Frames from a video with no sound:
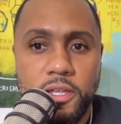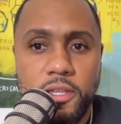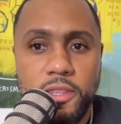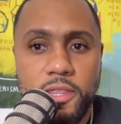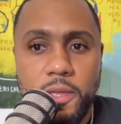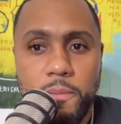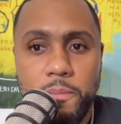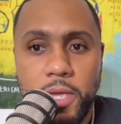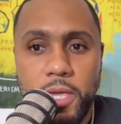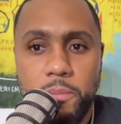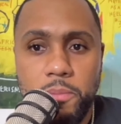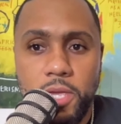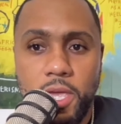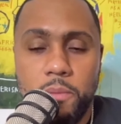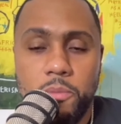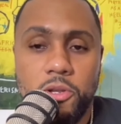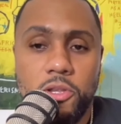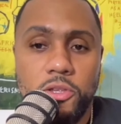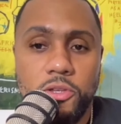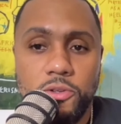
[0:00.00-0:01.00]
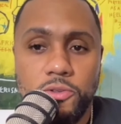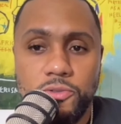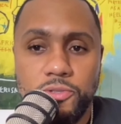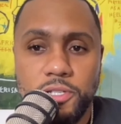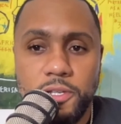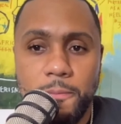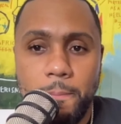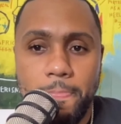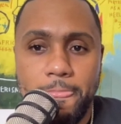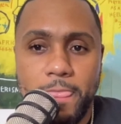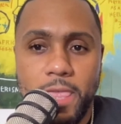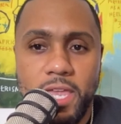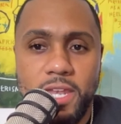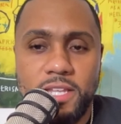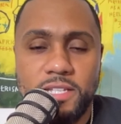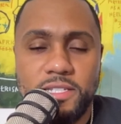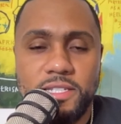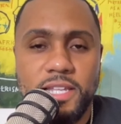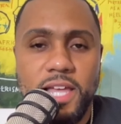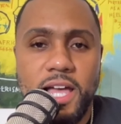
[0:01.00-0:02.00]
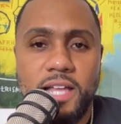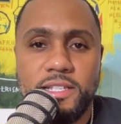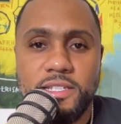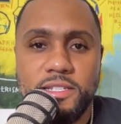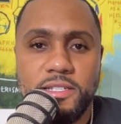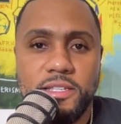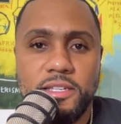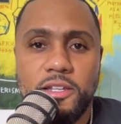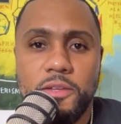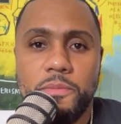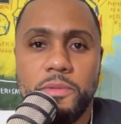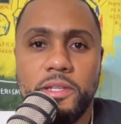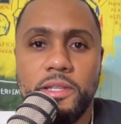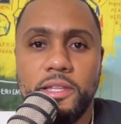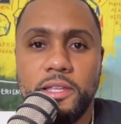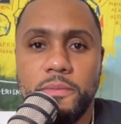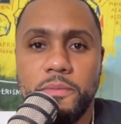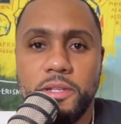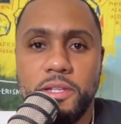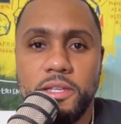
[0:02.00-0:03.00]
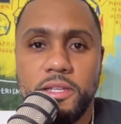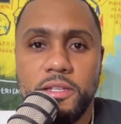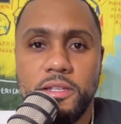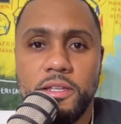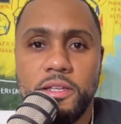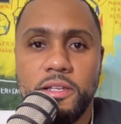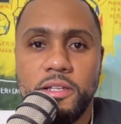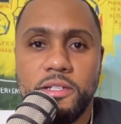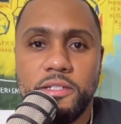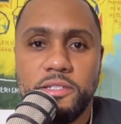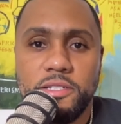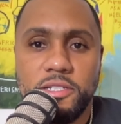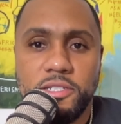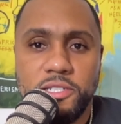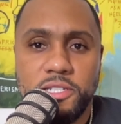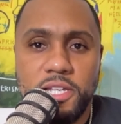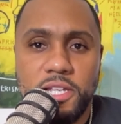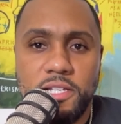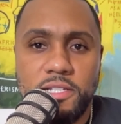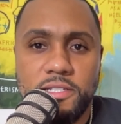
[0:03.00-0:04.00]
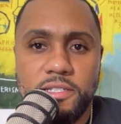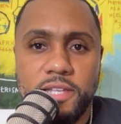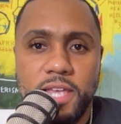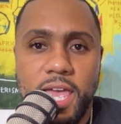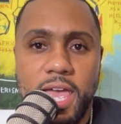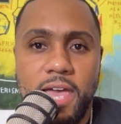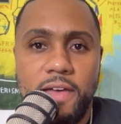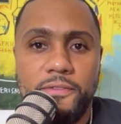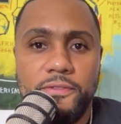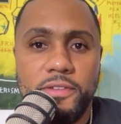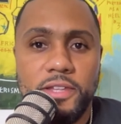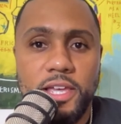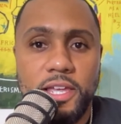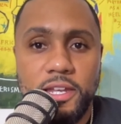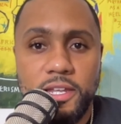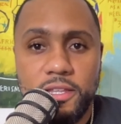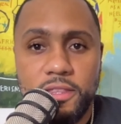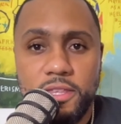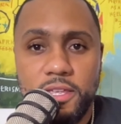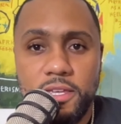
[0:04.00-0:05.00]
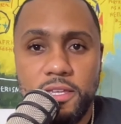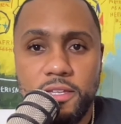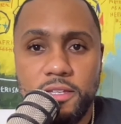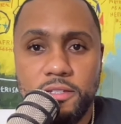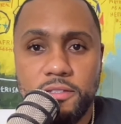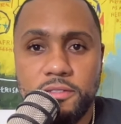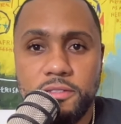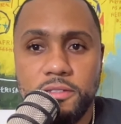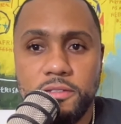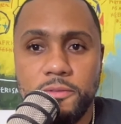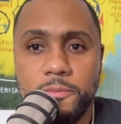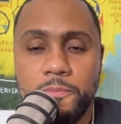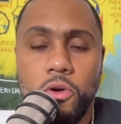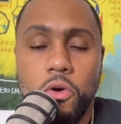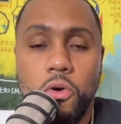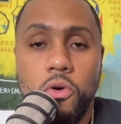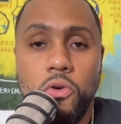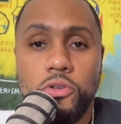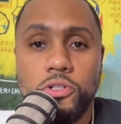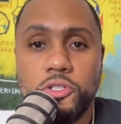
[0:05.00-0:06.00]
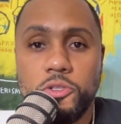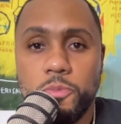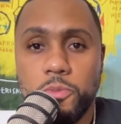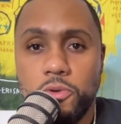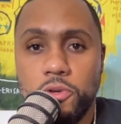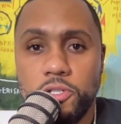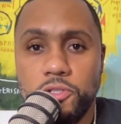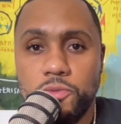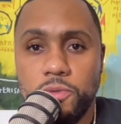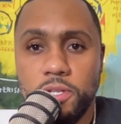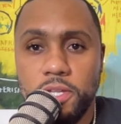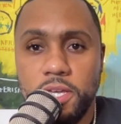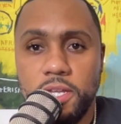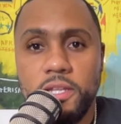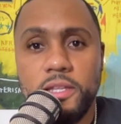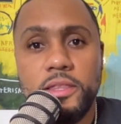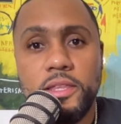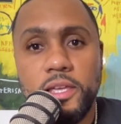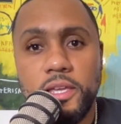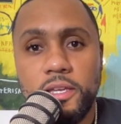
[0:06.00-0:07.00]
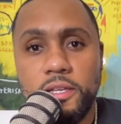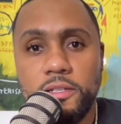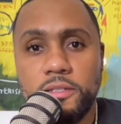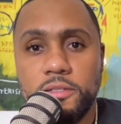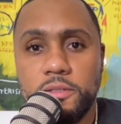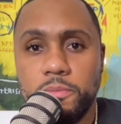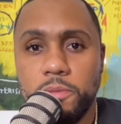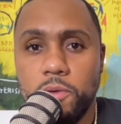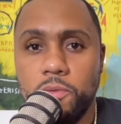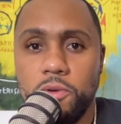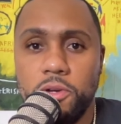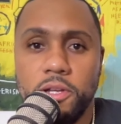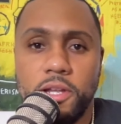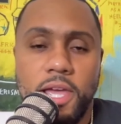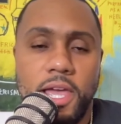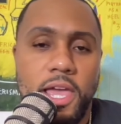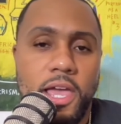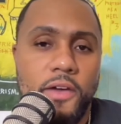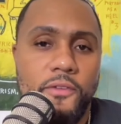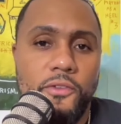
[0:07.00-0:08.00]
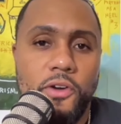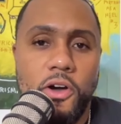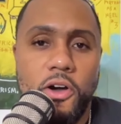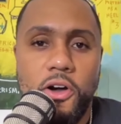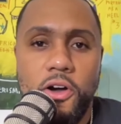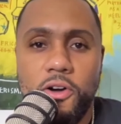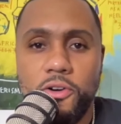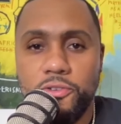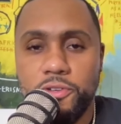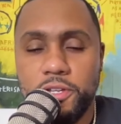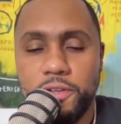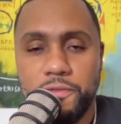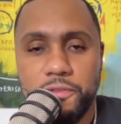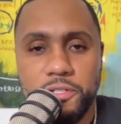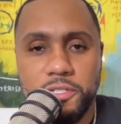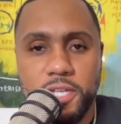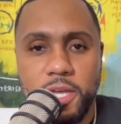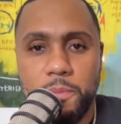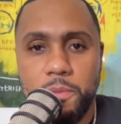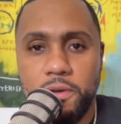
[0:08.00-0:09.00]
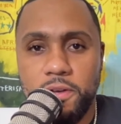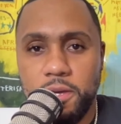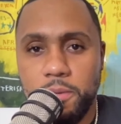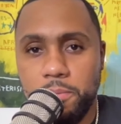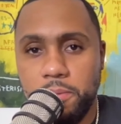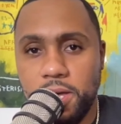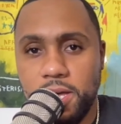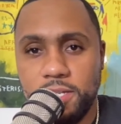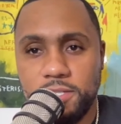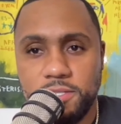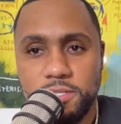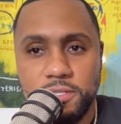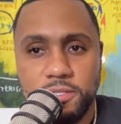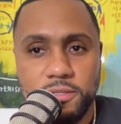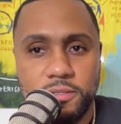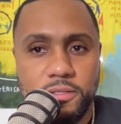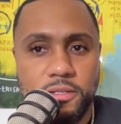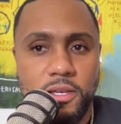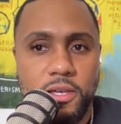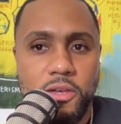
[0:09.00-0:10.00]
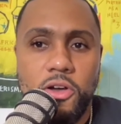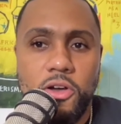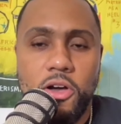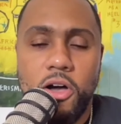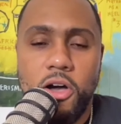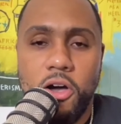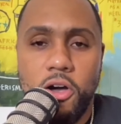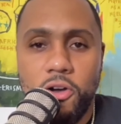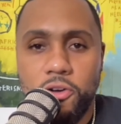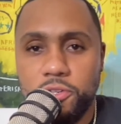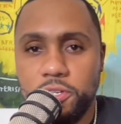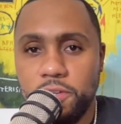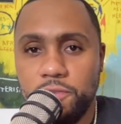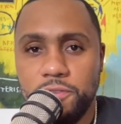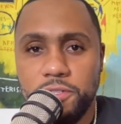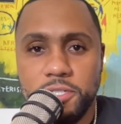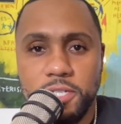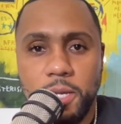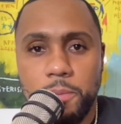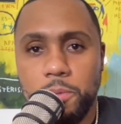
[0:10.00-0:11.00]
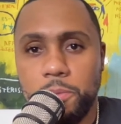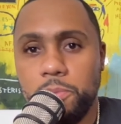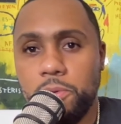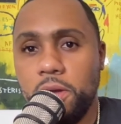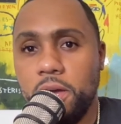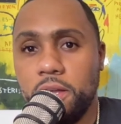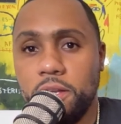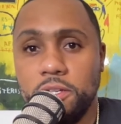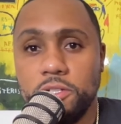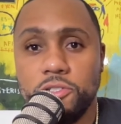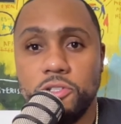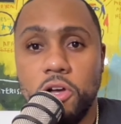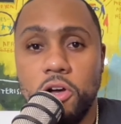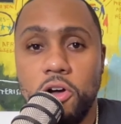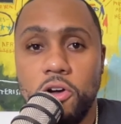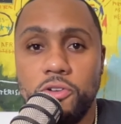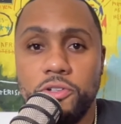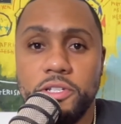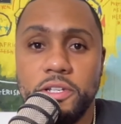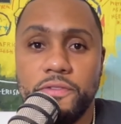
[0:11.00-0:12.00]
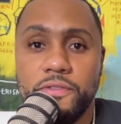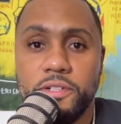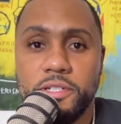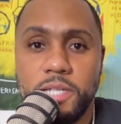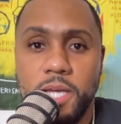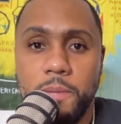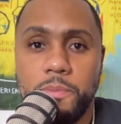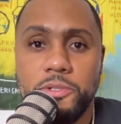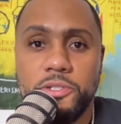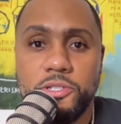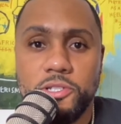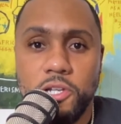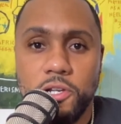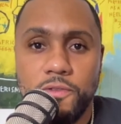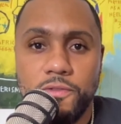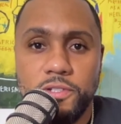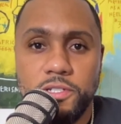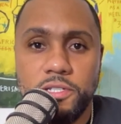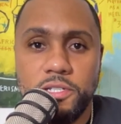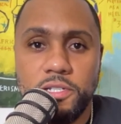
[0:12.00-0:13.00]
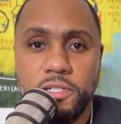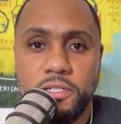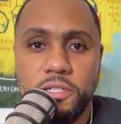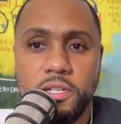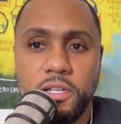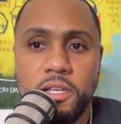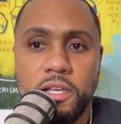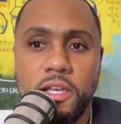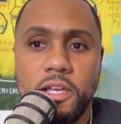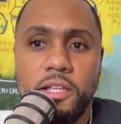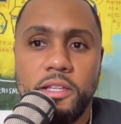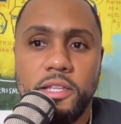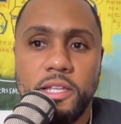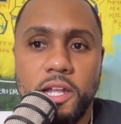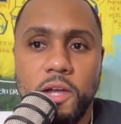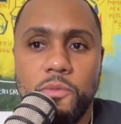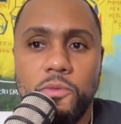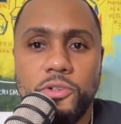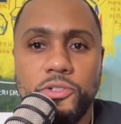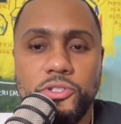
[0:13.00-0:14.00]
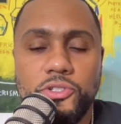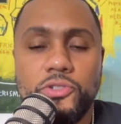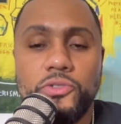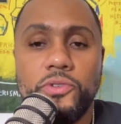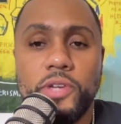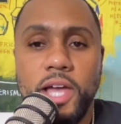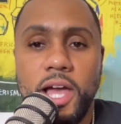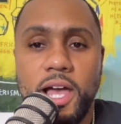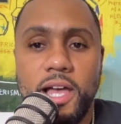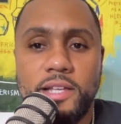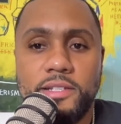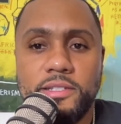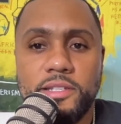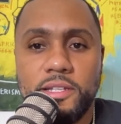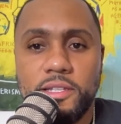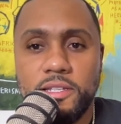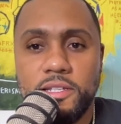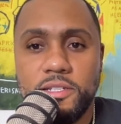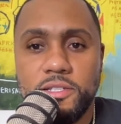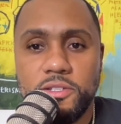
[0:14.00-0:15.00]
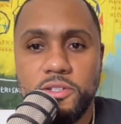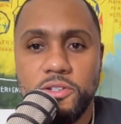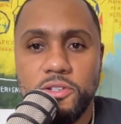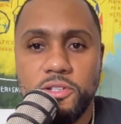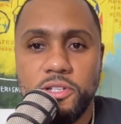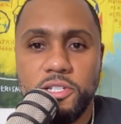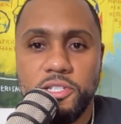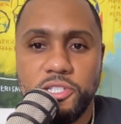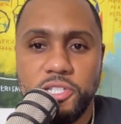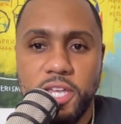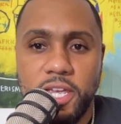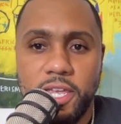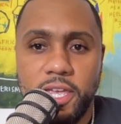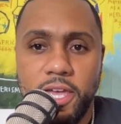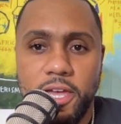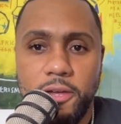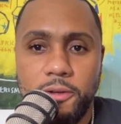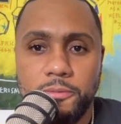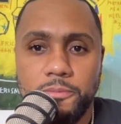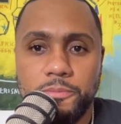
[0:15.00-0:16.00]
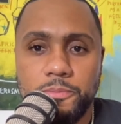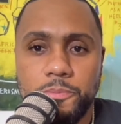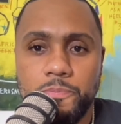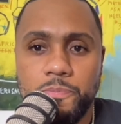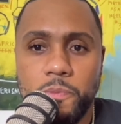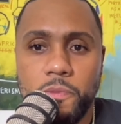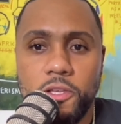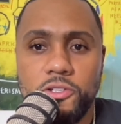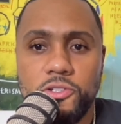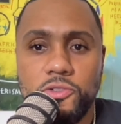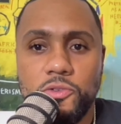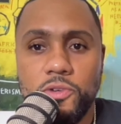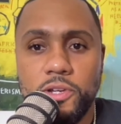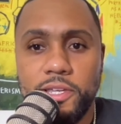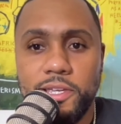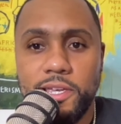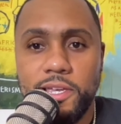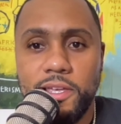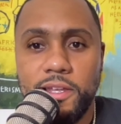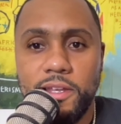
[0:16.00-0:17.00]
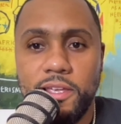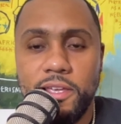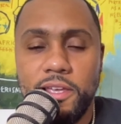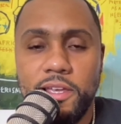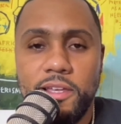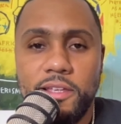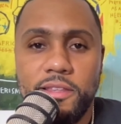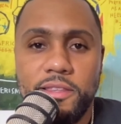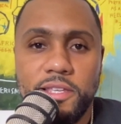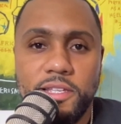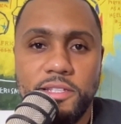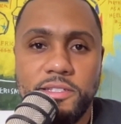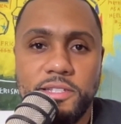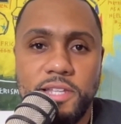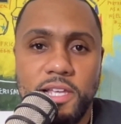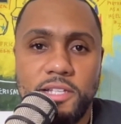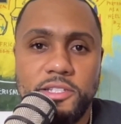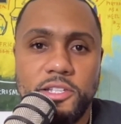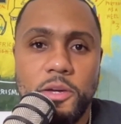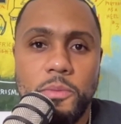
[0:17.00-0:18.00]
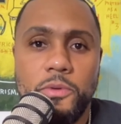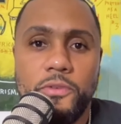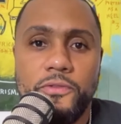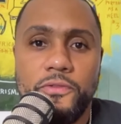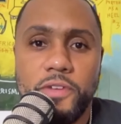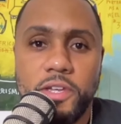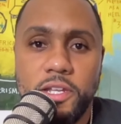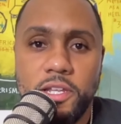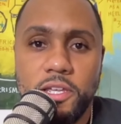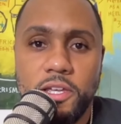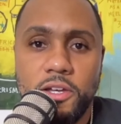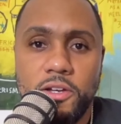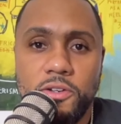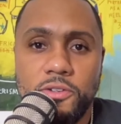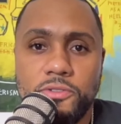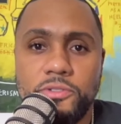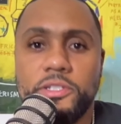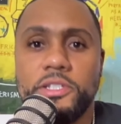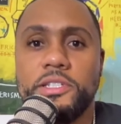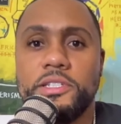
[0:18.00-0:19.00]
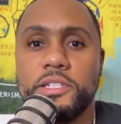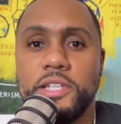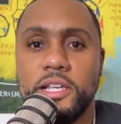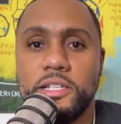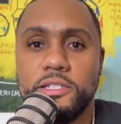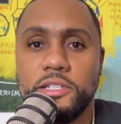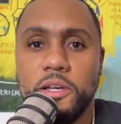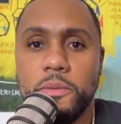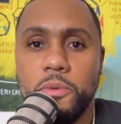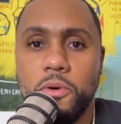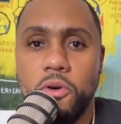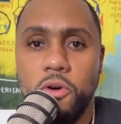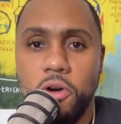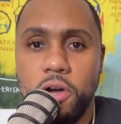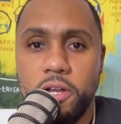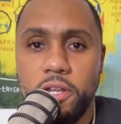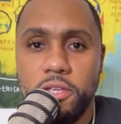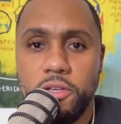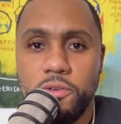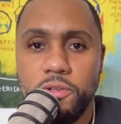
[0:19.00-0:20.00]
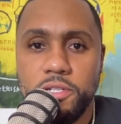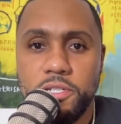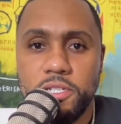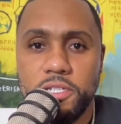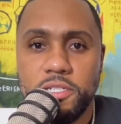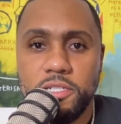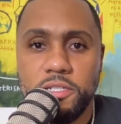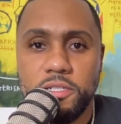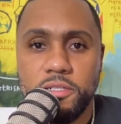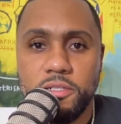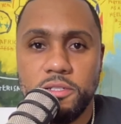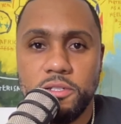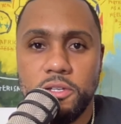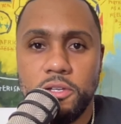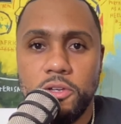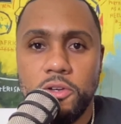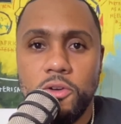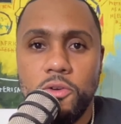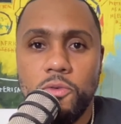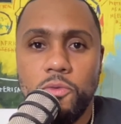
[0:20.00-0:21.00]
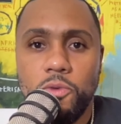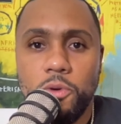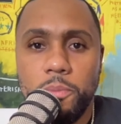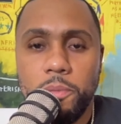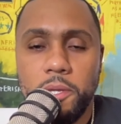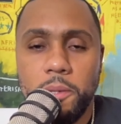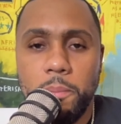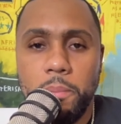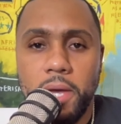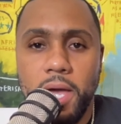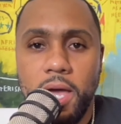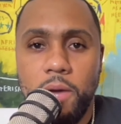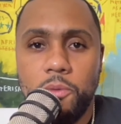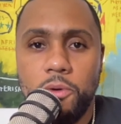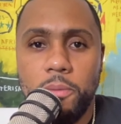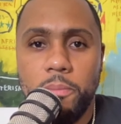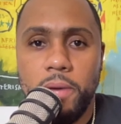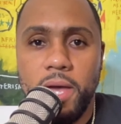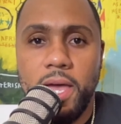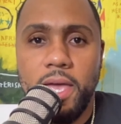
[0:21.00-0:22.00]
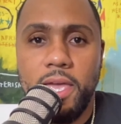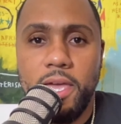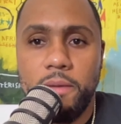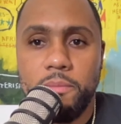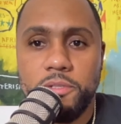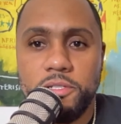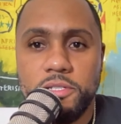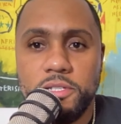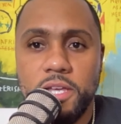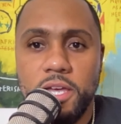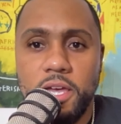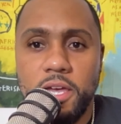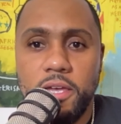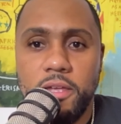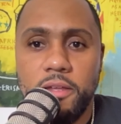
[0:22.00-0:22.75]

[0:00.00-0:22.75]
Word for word: that may be able to use it. And it's not just going to be limited to just athletic things or sports related things, but we're going to have all different type of unboxings, all different type of products, all different type of services that I want you guys, the listener, to check out. So again, these next couple videos, these next couple audio editions will be powered by Amazon.